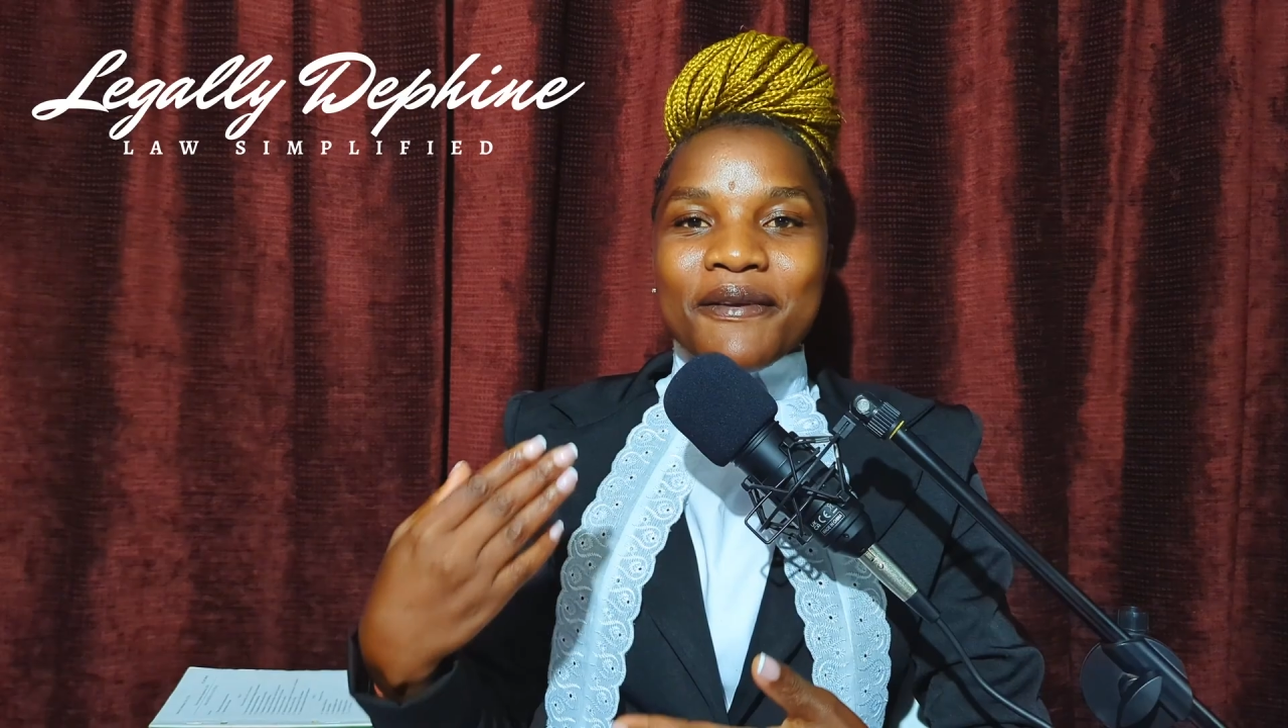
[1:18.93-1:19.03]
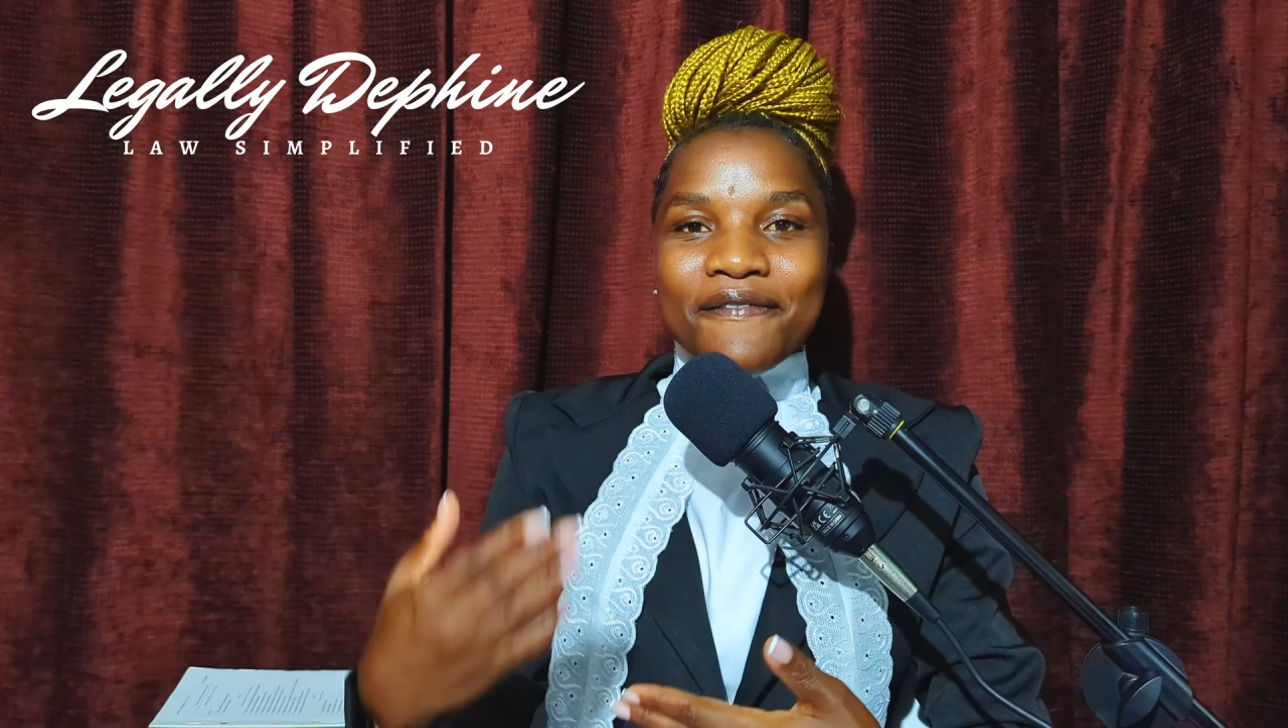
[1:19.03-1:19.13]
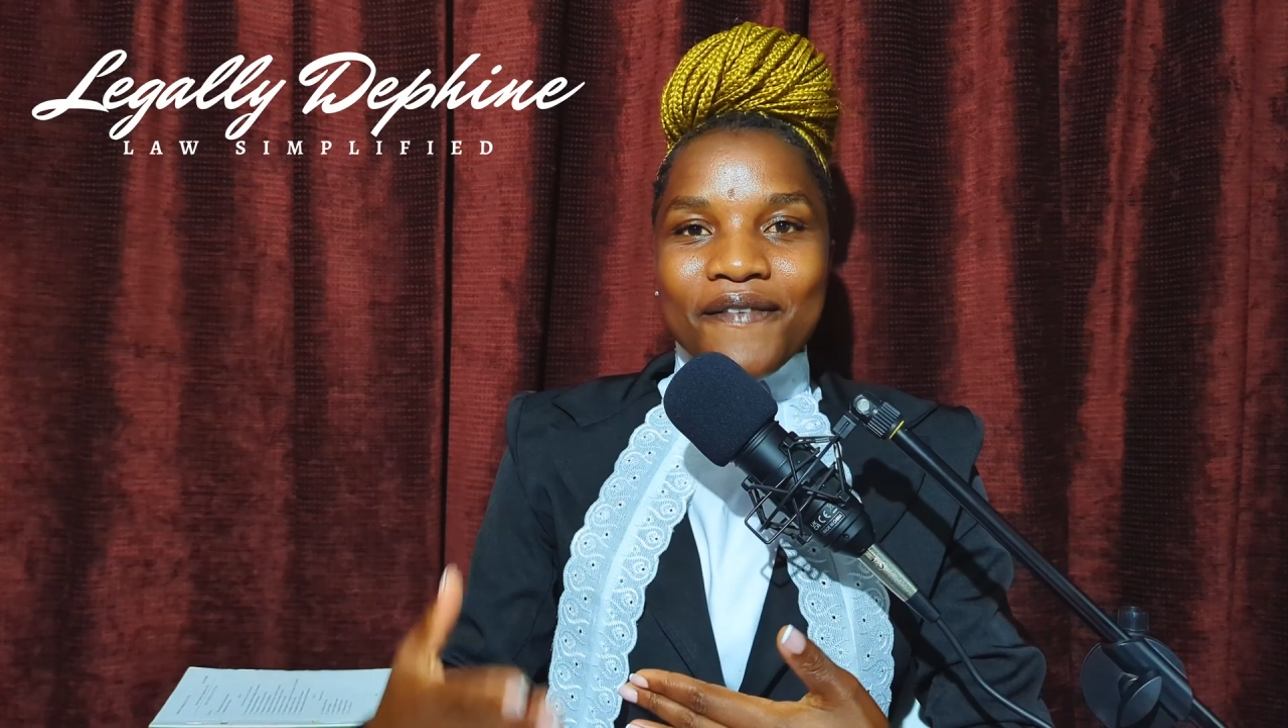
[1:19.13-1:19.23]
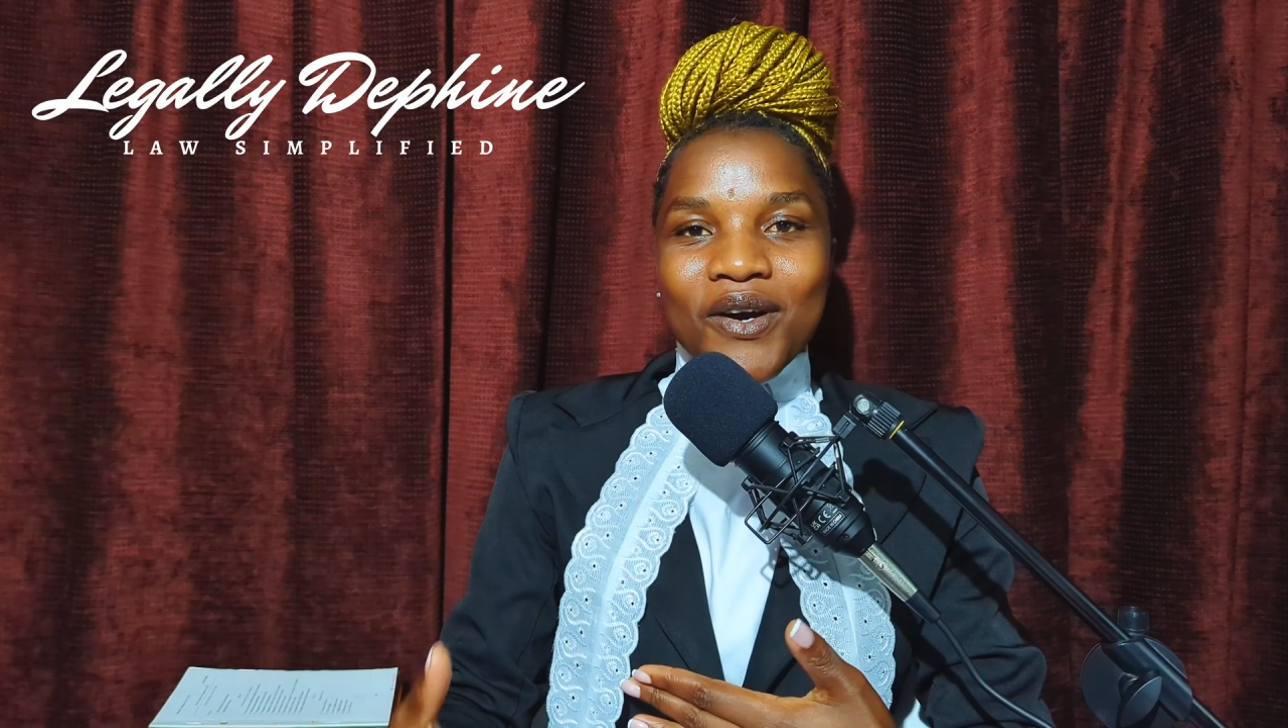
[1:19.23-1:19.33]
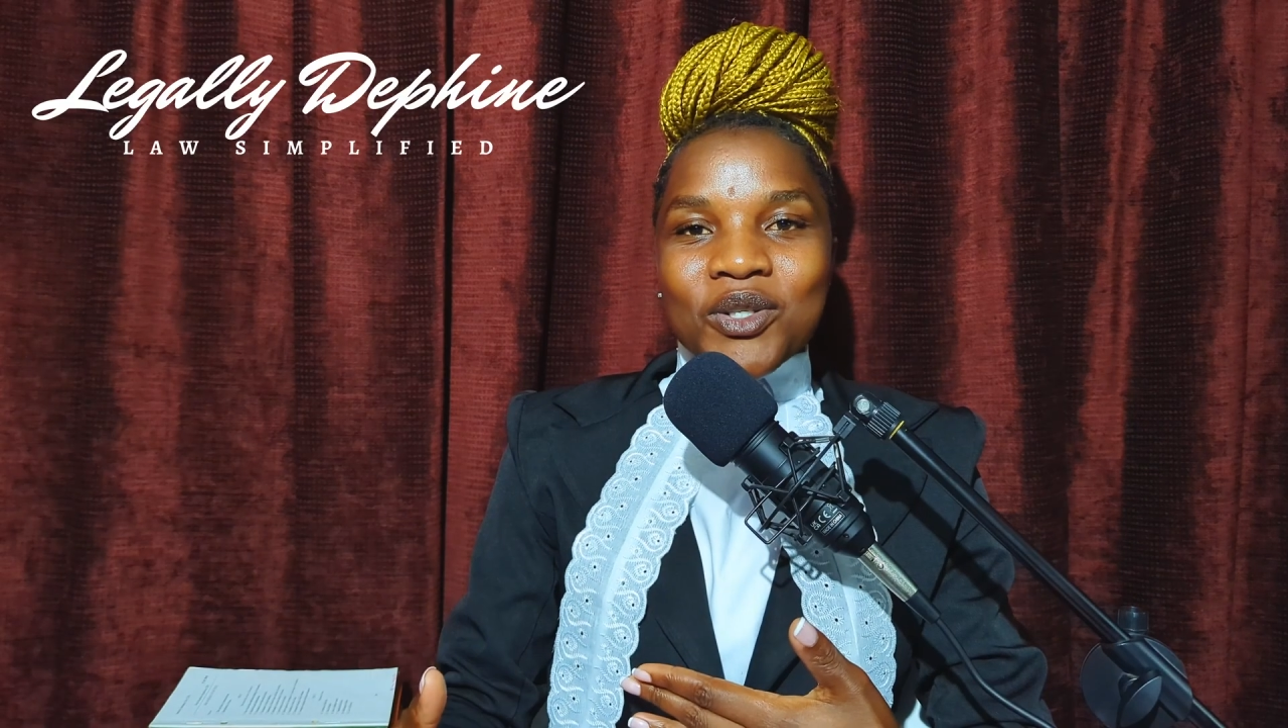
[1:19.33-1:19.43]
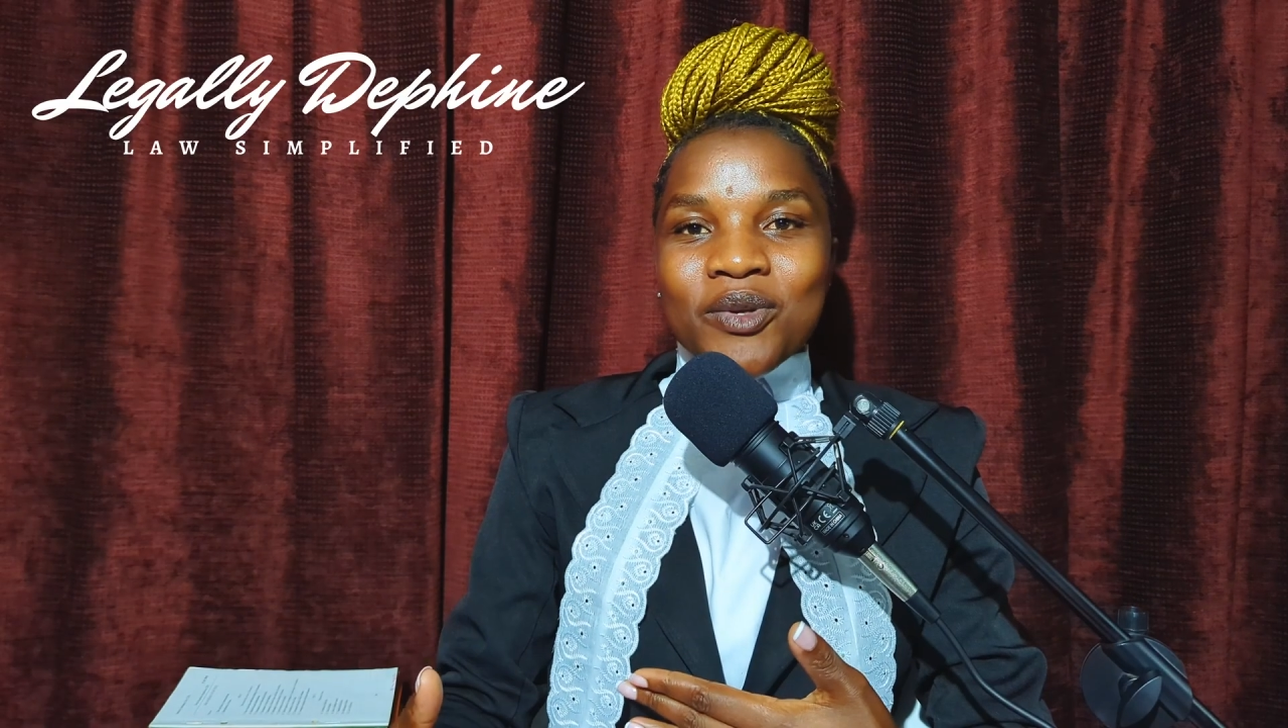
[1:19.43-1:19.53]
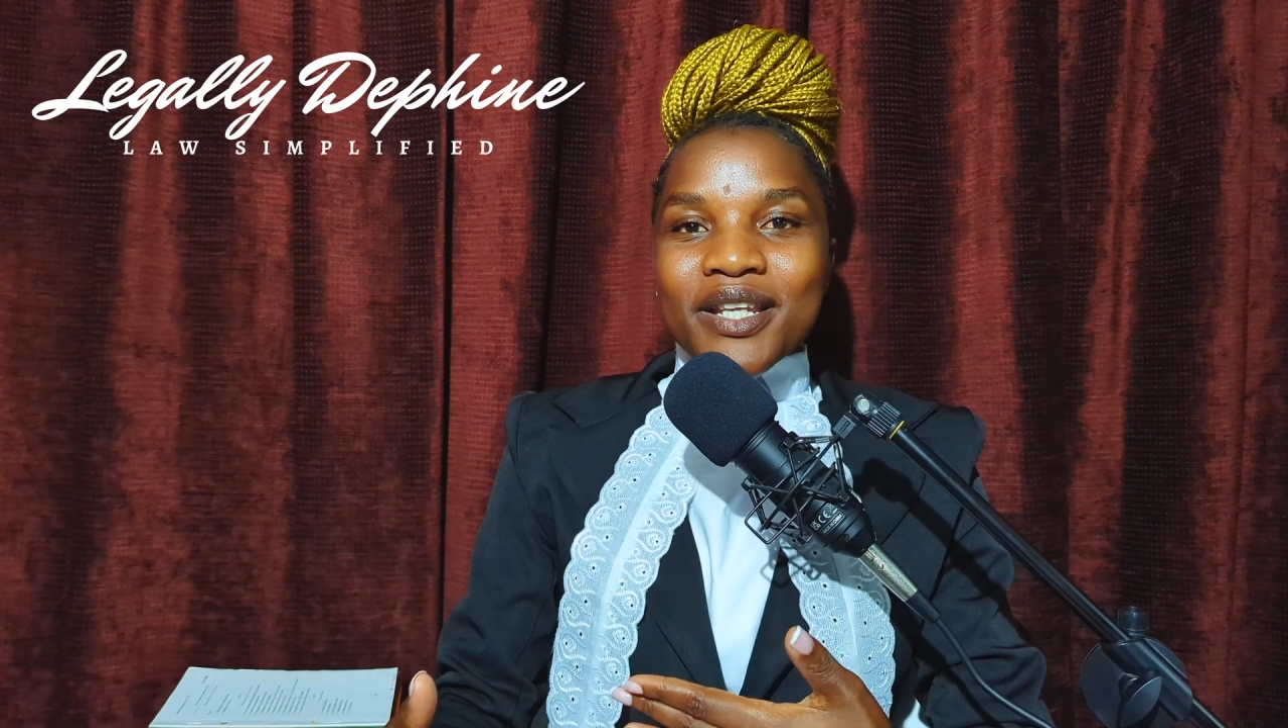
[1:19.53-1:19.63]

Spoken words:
Before